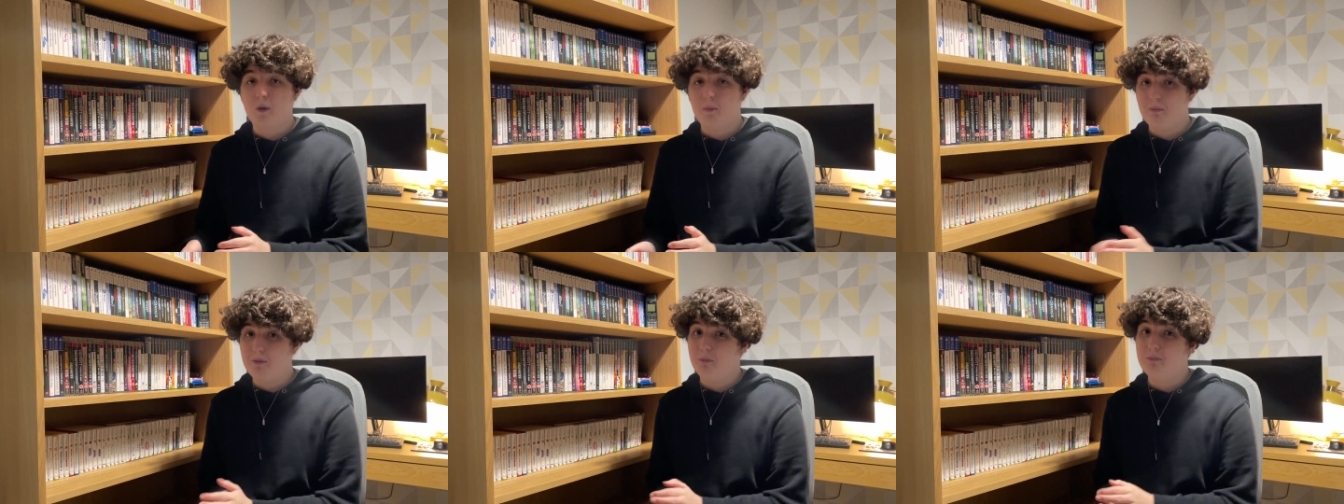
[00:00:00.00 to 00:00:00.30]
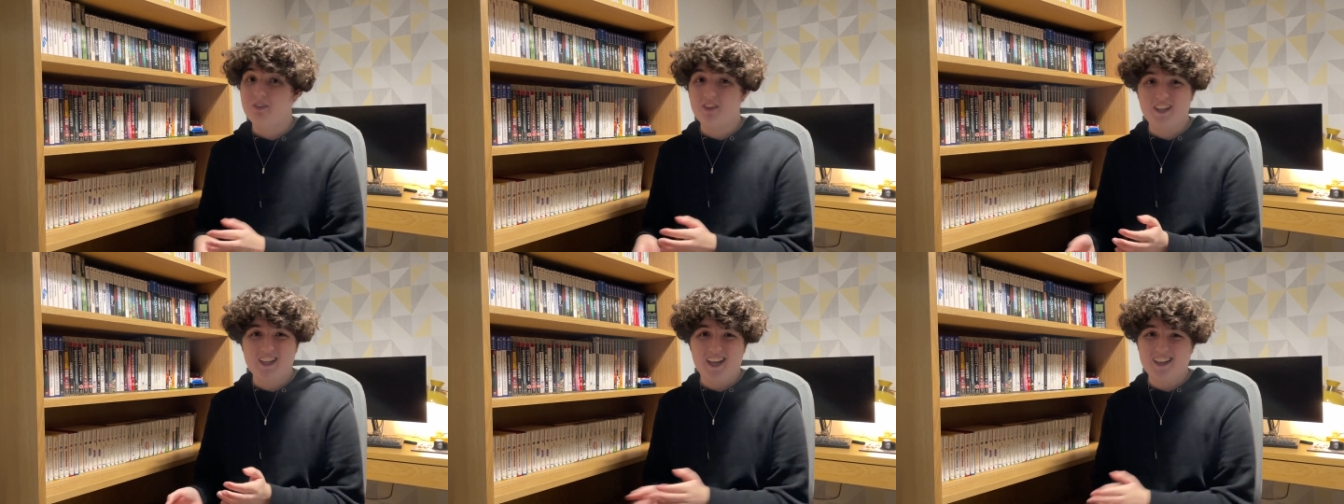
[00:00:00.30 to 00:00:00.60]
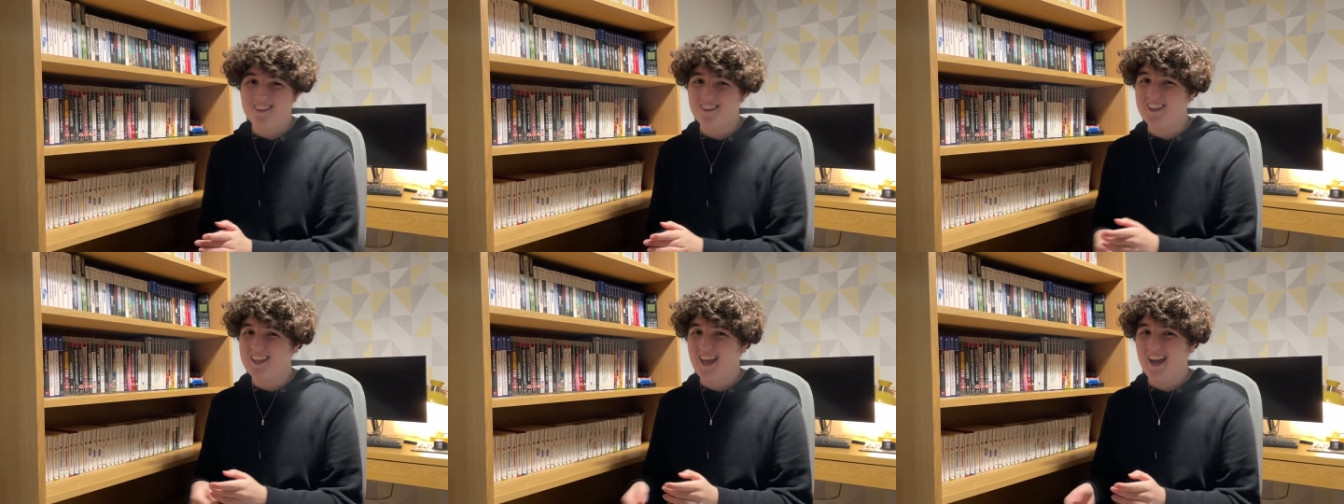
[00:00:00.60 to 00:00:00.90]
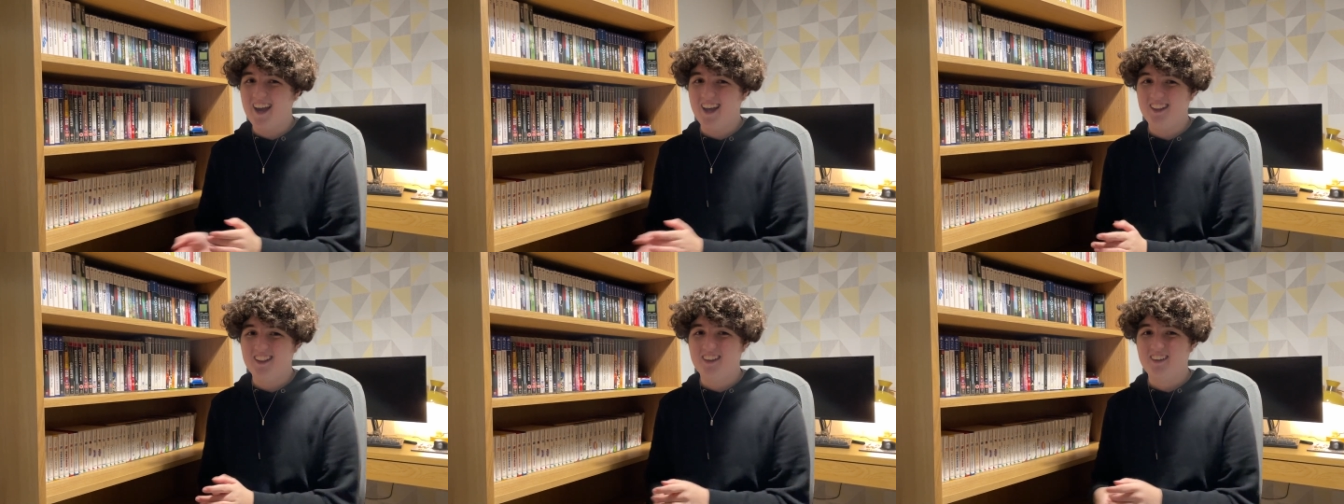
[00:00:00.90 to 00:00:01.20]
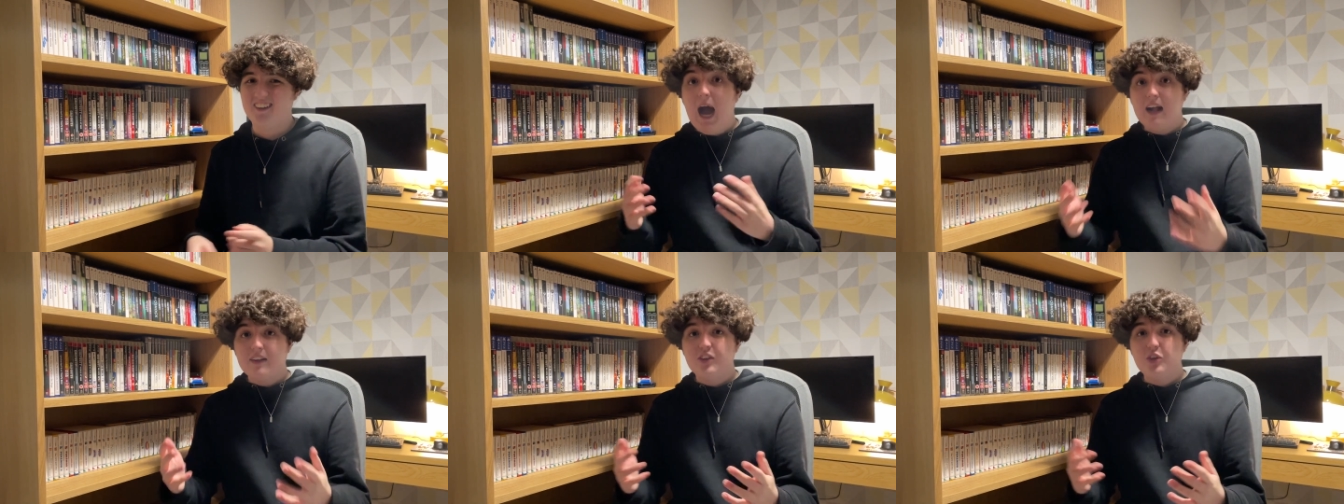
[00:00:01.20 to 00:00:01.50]
problems yet
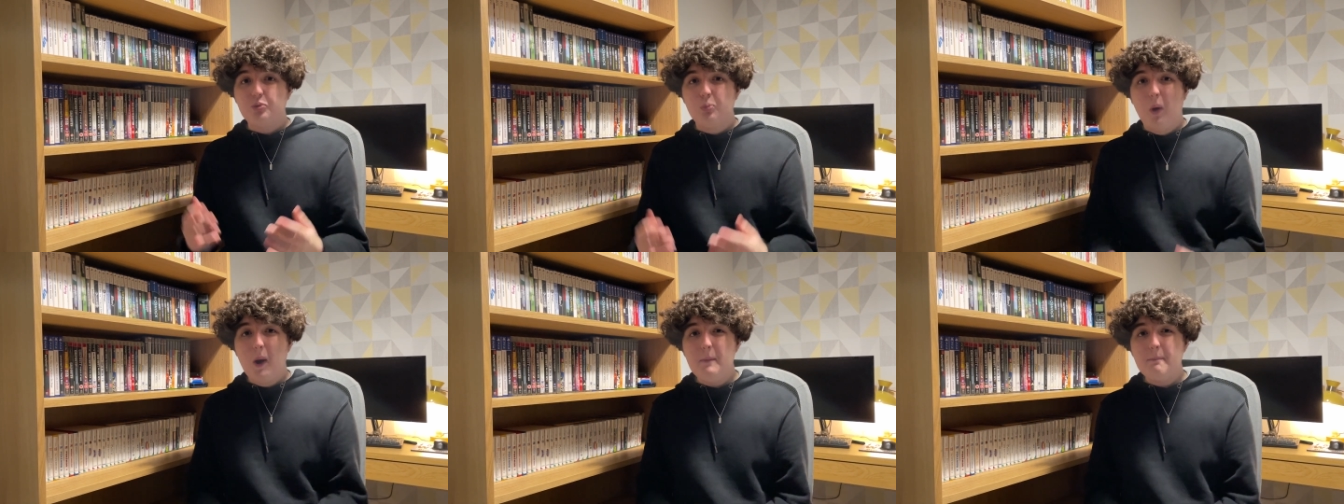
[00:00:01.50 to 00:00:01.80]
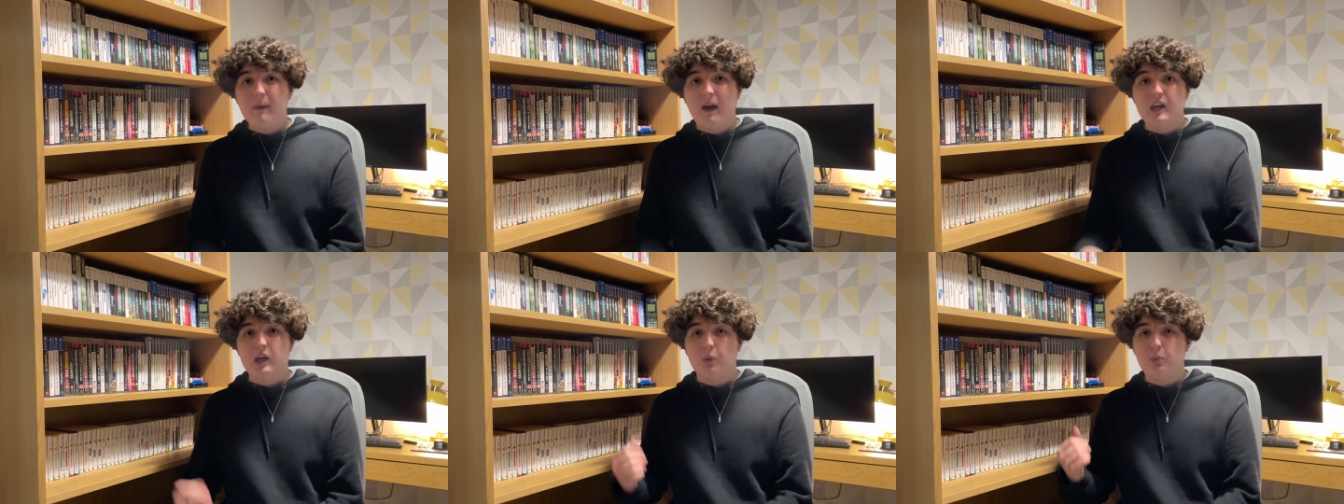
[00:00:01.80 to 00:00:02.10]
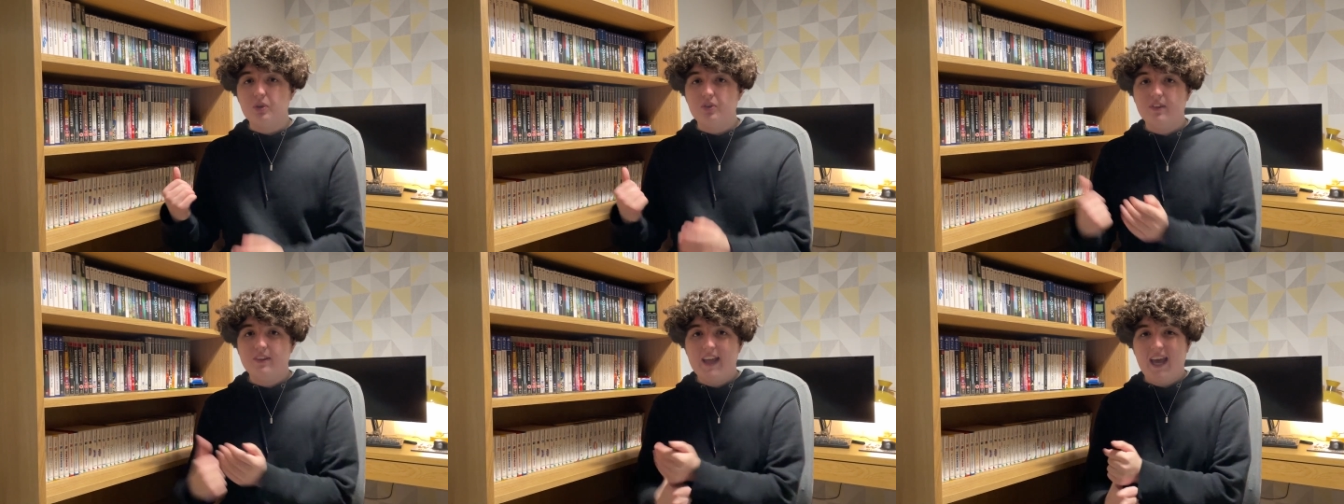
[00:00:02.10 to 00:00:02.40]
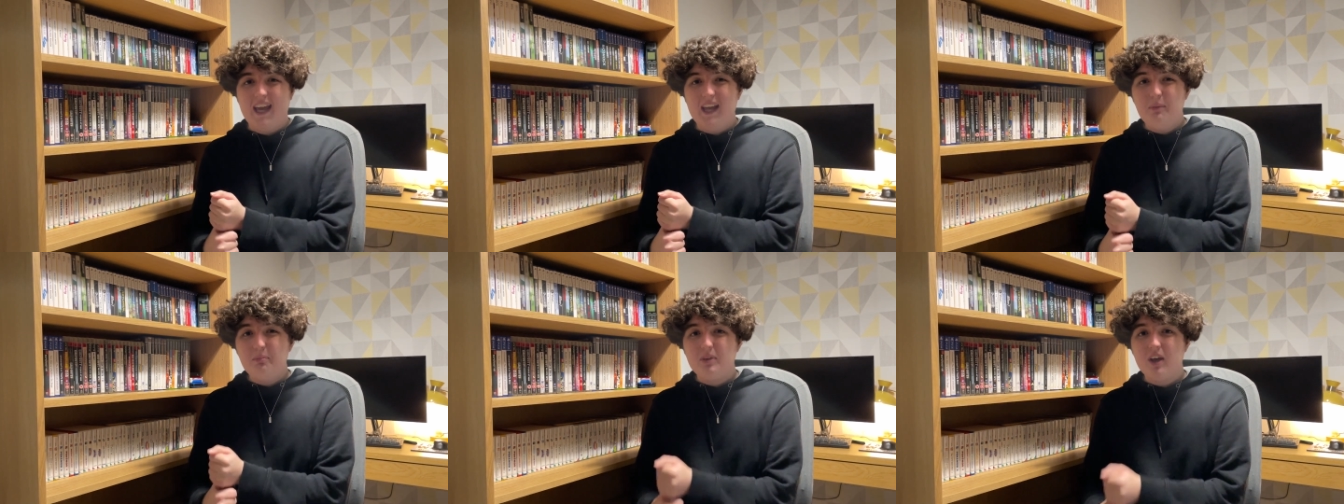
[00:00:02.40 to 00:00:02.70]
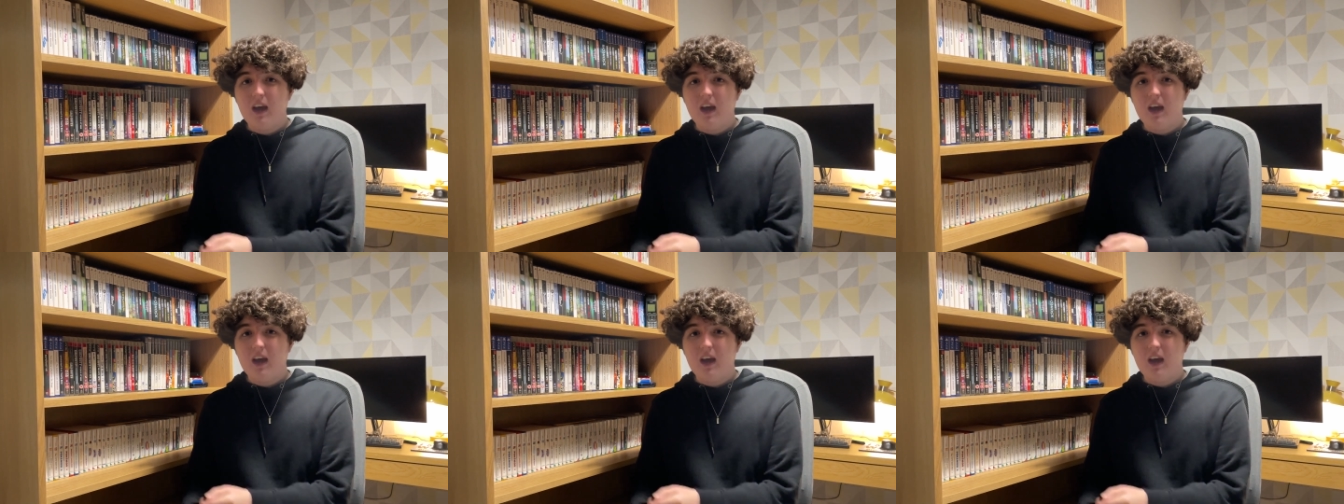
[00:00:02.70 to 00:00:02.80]
again. At this point, Mario was named,